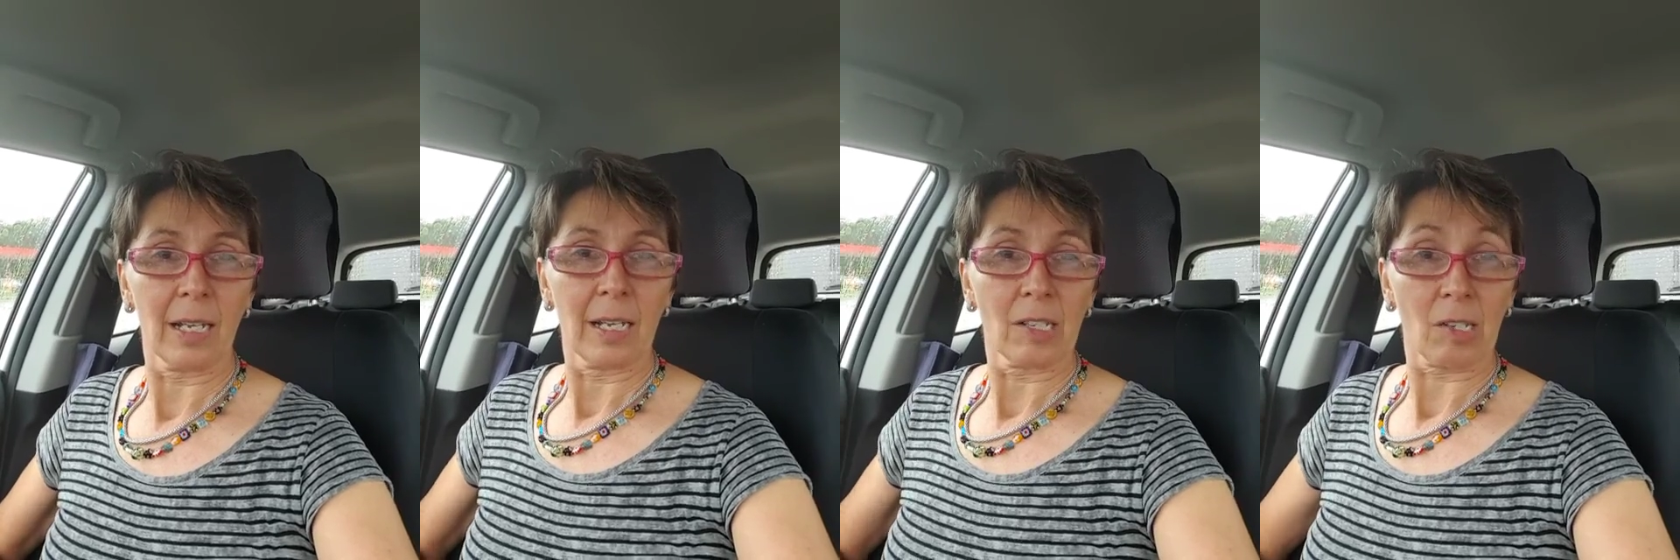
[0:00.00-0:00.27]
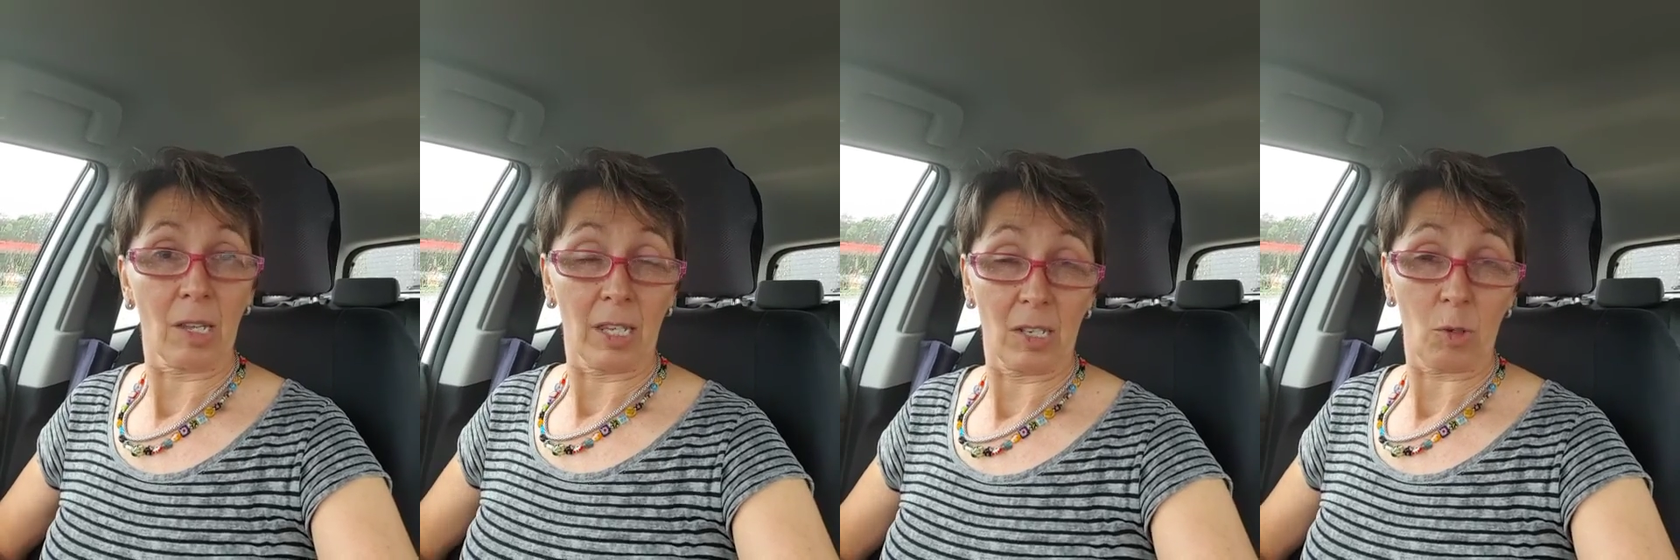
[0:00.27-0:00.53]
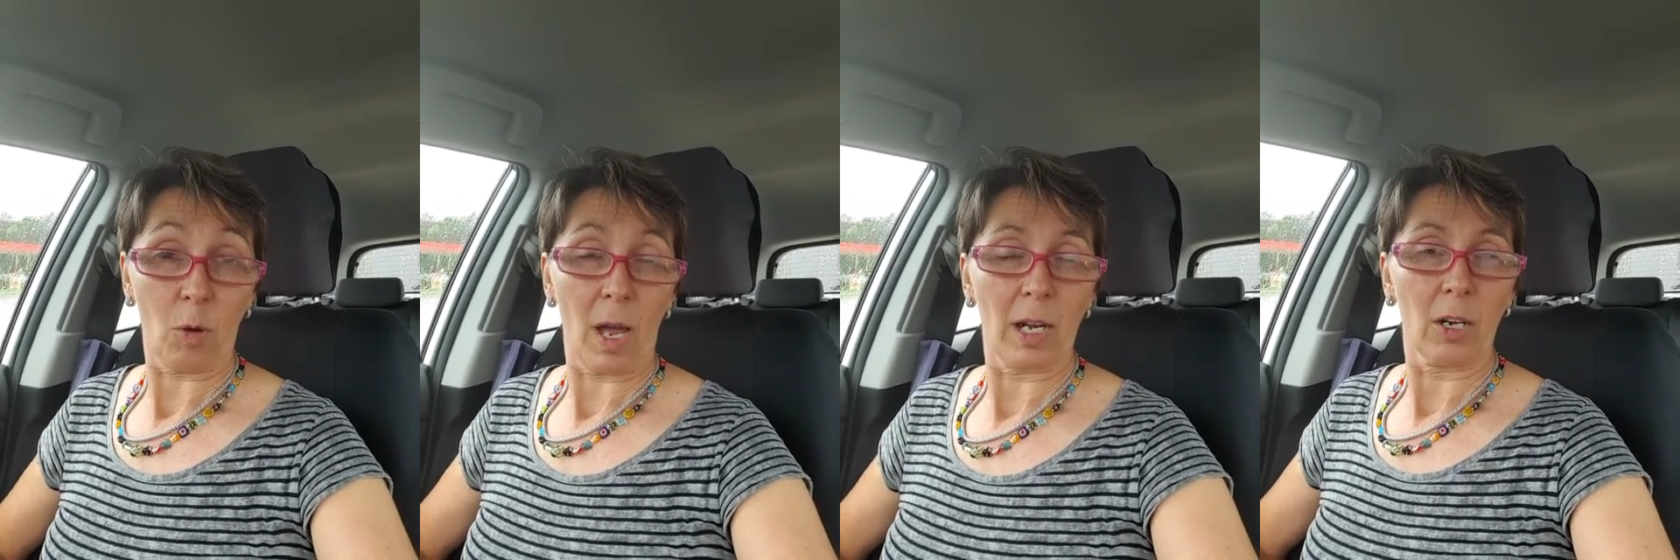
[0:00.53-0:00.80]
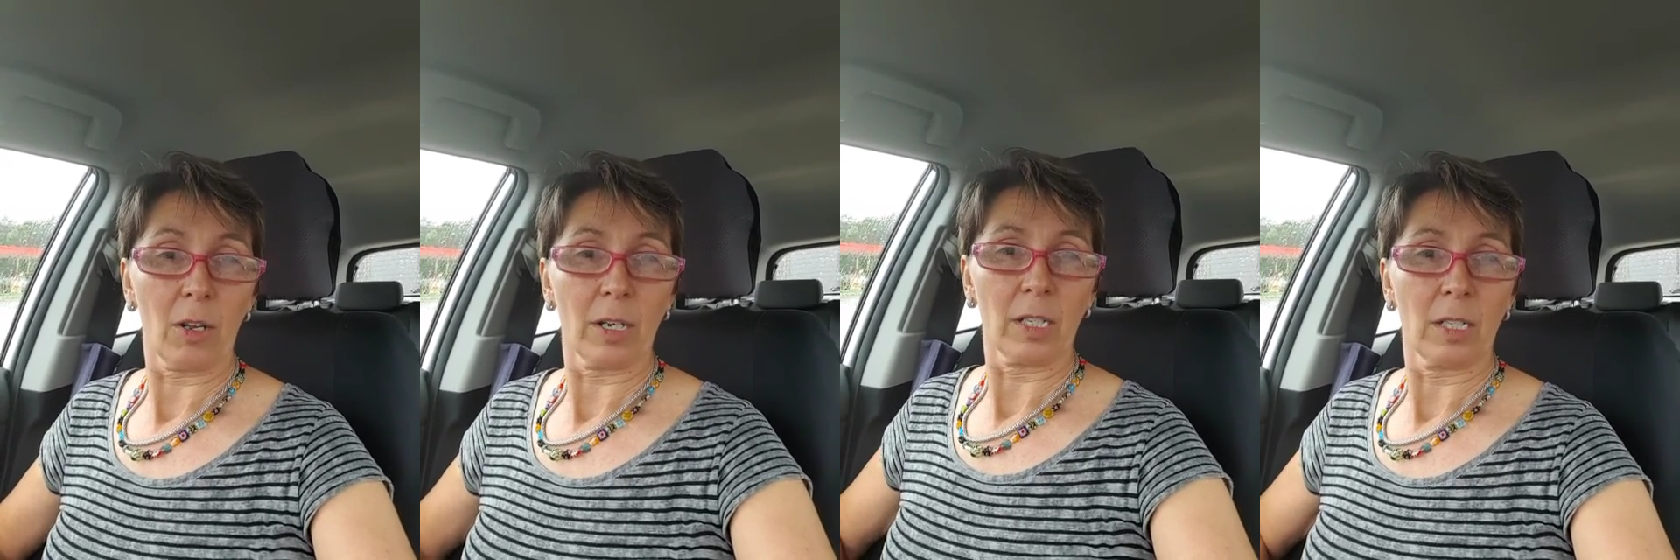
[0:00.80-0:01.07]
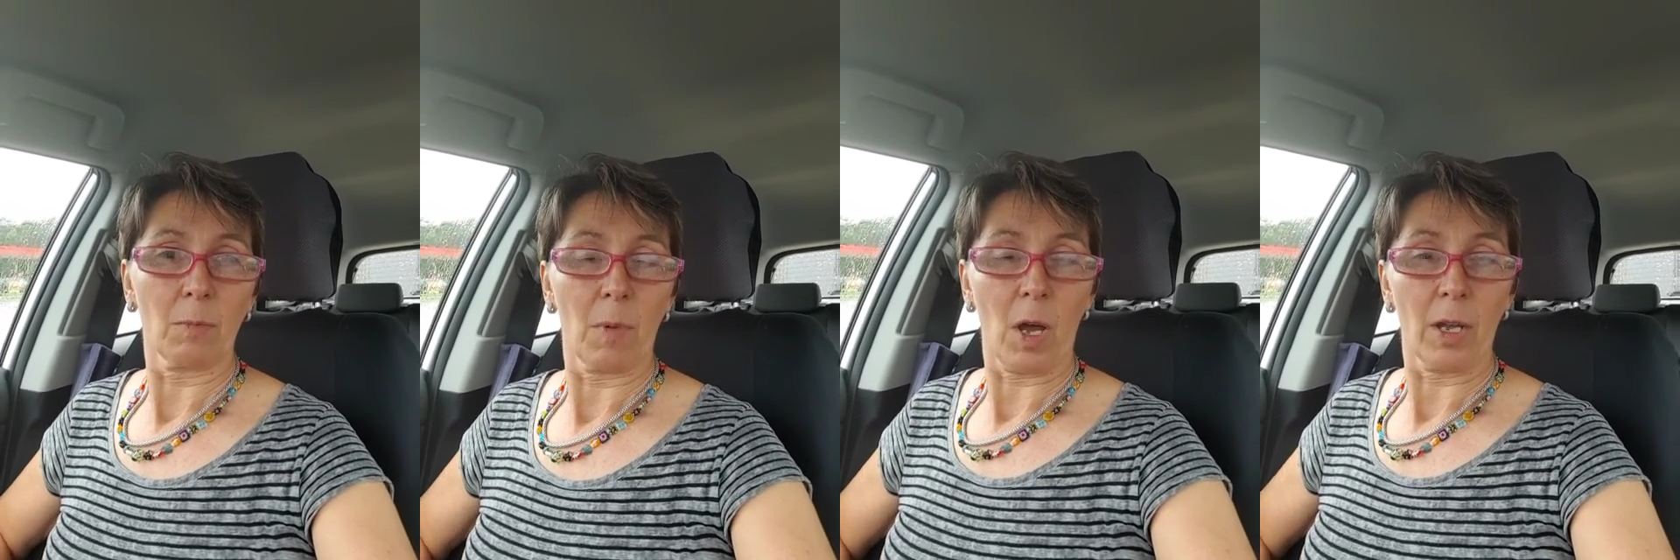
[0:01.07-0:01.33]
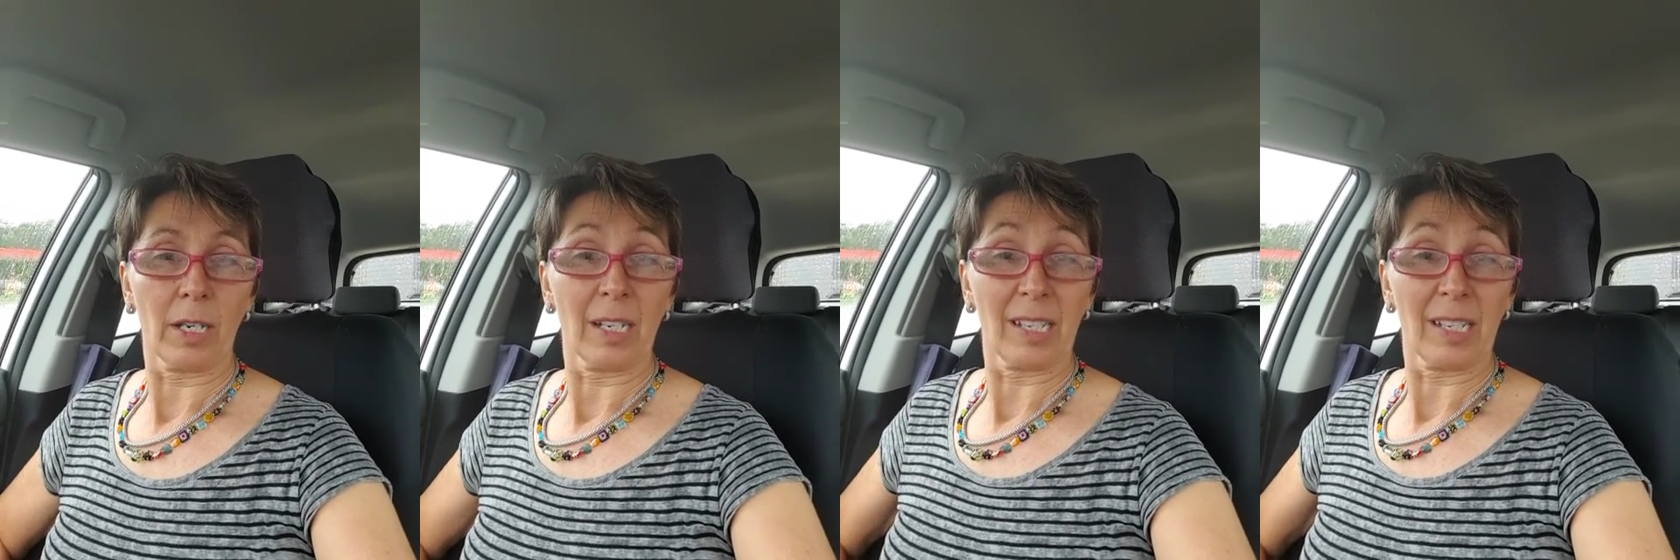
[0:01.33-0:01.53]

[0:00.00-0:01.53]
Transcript: so there's quite a lot of demand,